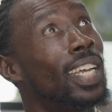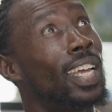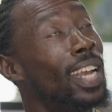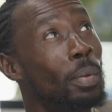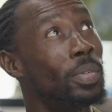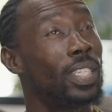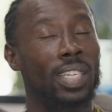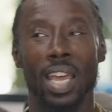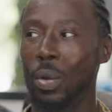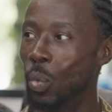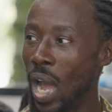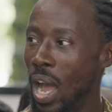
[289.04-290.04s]
and I'm just
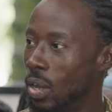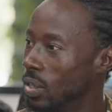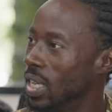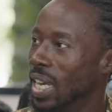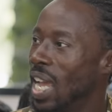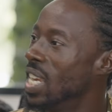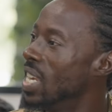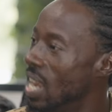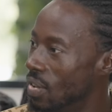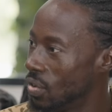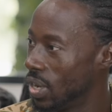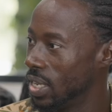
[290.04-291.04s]
like, wow. And I
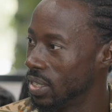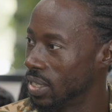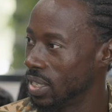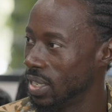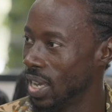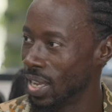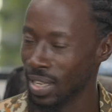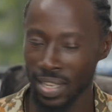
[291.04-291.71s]
never had seen that.